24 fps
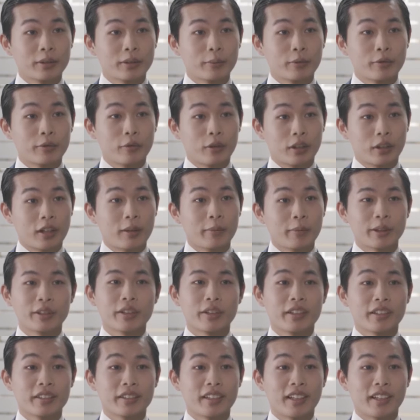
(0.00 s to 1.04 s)
or clients
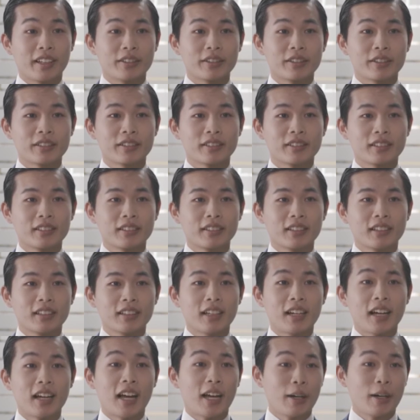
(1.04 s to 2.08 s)
onboarded, as it
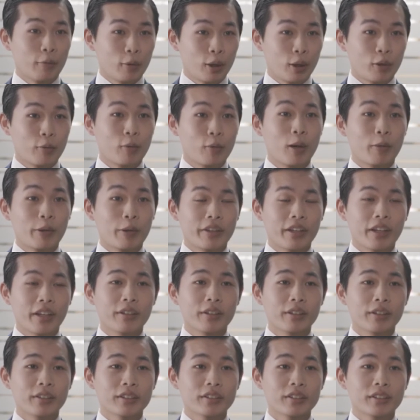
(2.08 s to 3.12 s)
helps to better
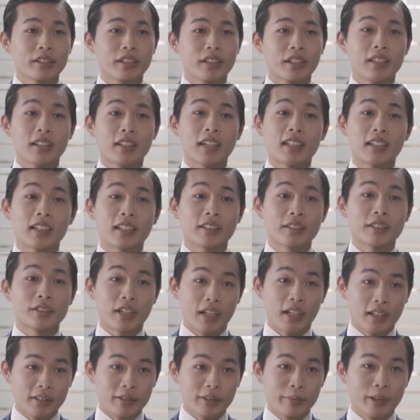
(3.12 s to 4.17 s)
understand the impact of your
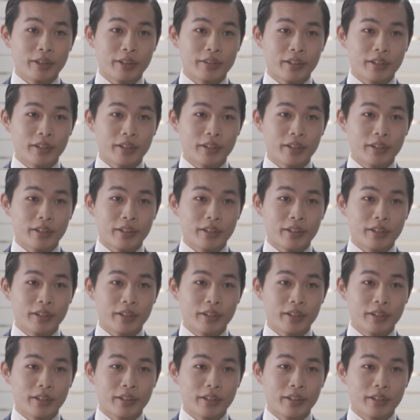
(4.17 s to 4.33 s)
work.